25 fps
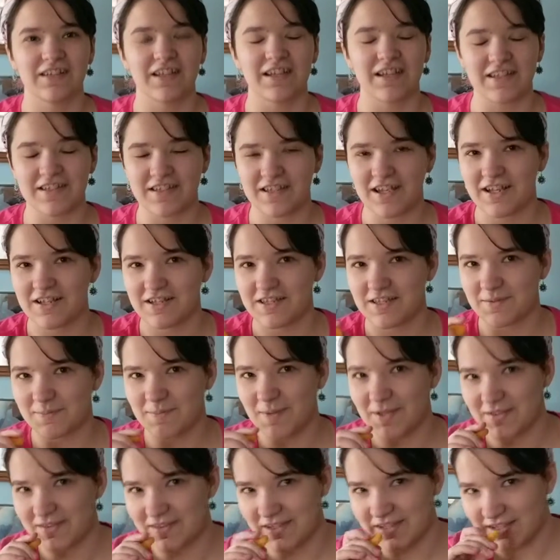Like it kind of
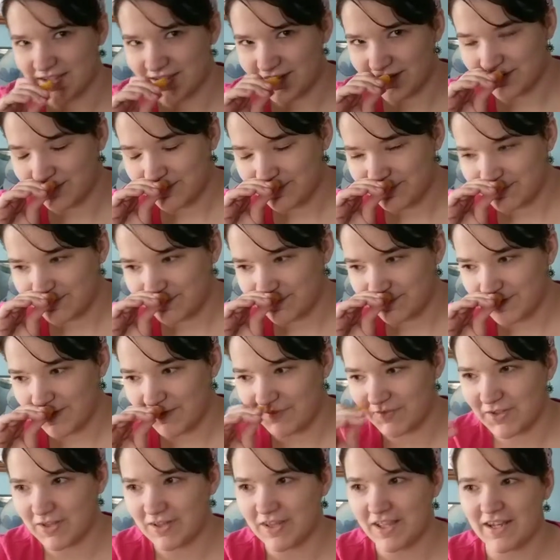smells like
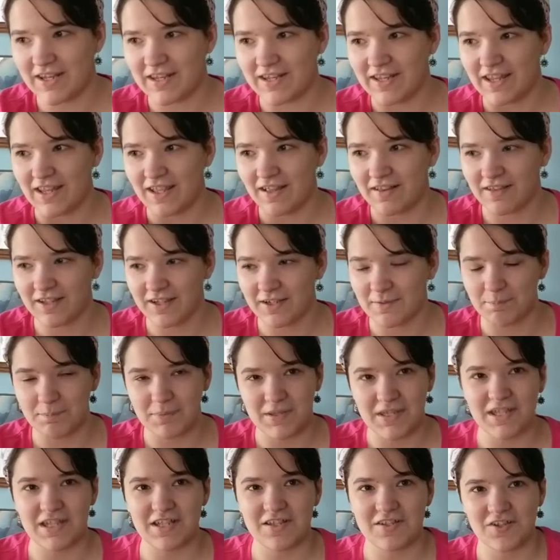if you let an, like a
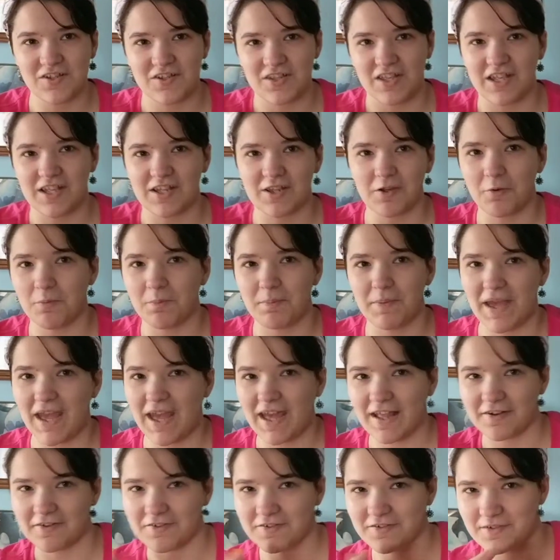peach like go
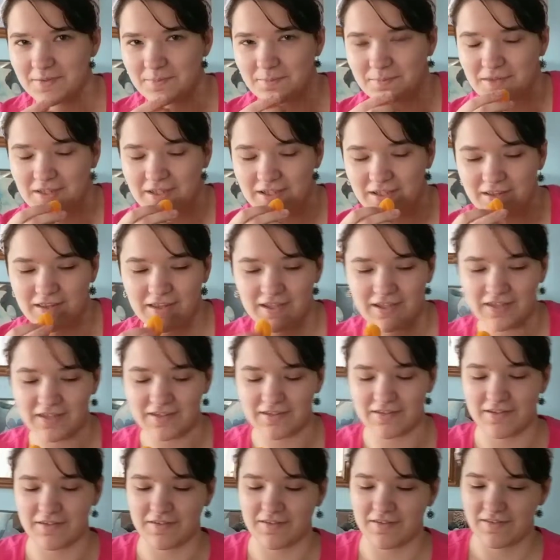bad or something. Like
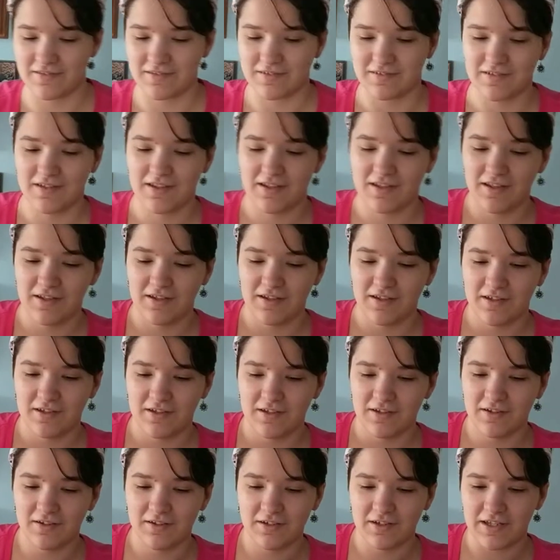it doesn't.
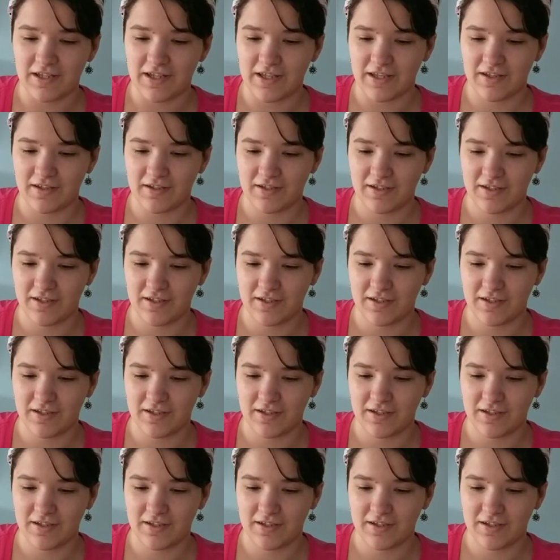All right.